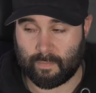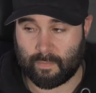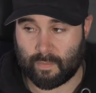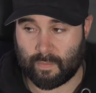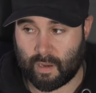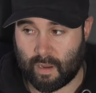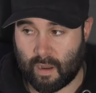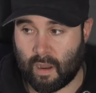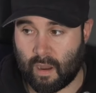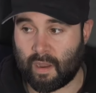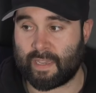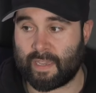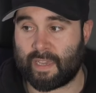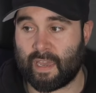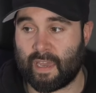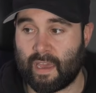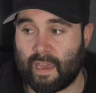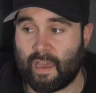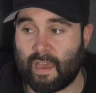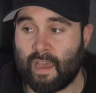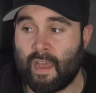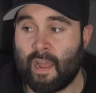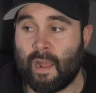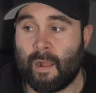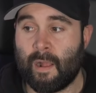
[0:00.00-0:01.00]
I care.
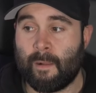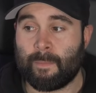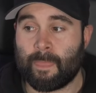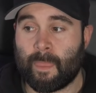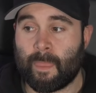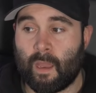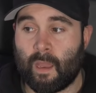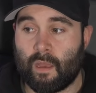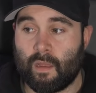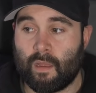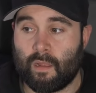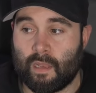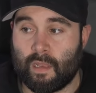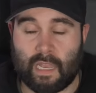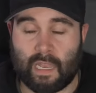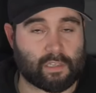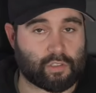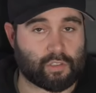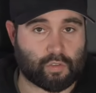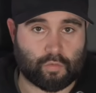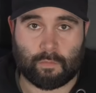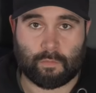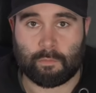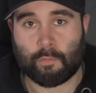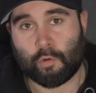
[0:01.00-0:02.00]

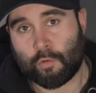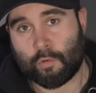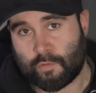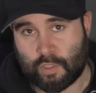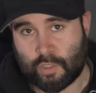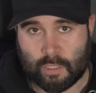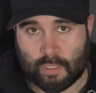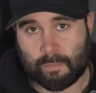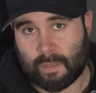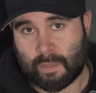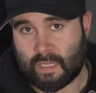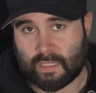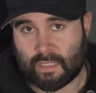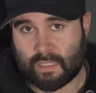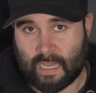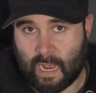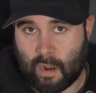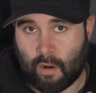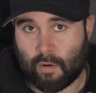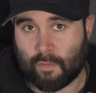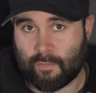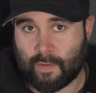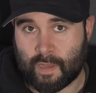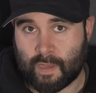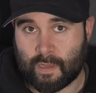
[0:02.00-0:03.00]
Let's remove GPs out
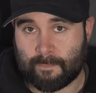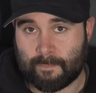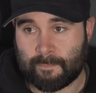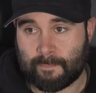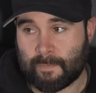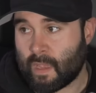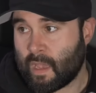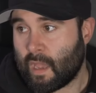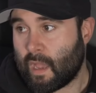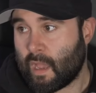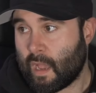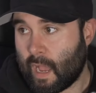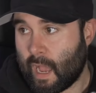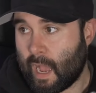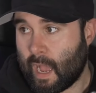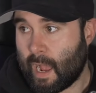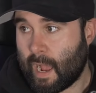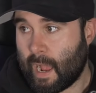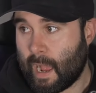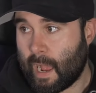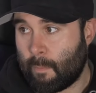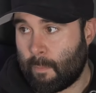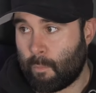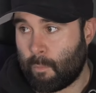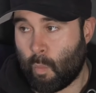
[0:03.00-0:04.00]
of it.
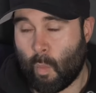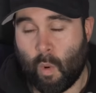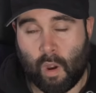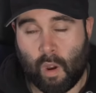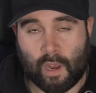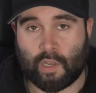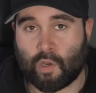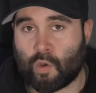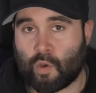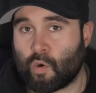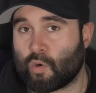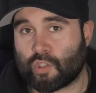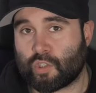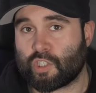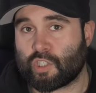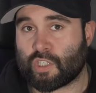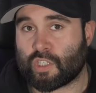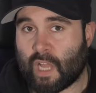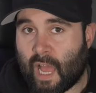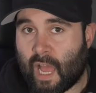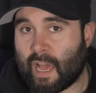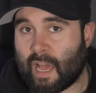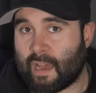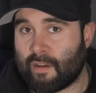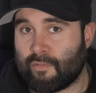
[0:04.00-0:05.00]
And why not just
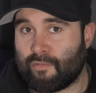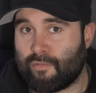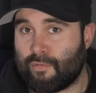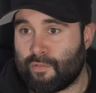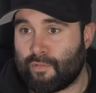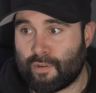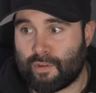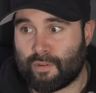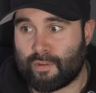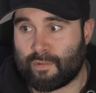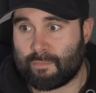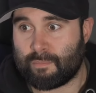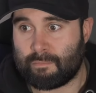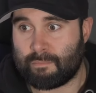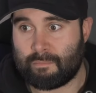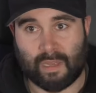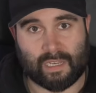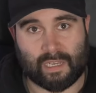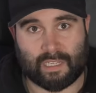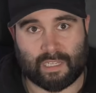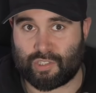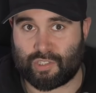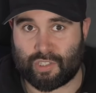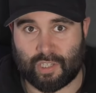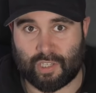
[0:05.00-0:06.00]
have
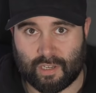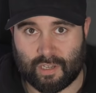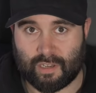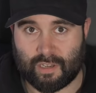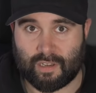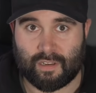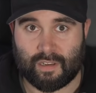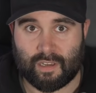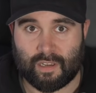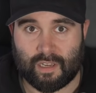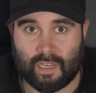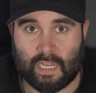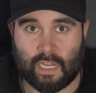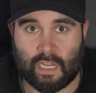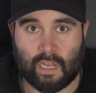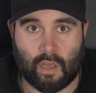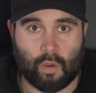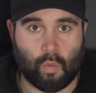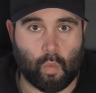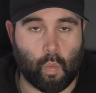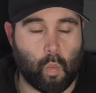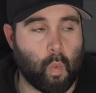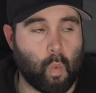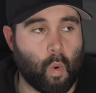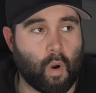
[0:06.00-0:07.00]
MediCert? You know,
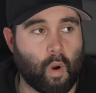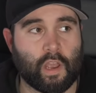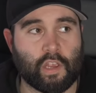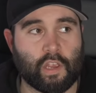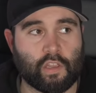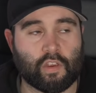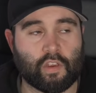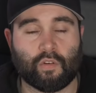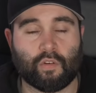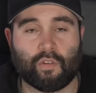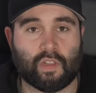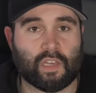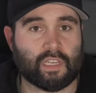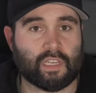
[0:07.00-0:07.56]
why don't they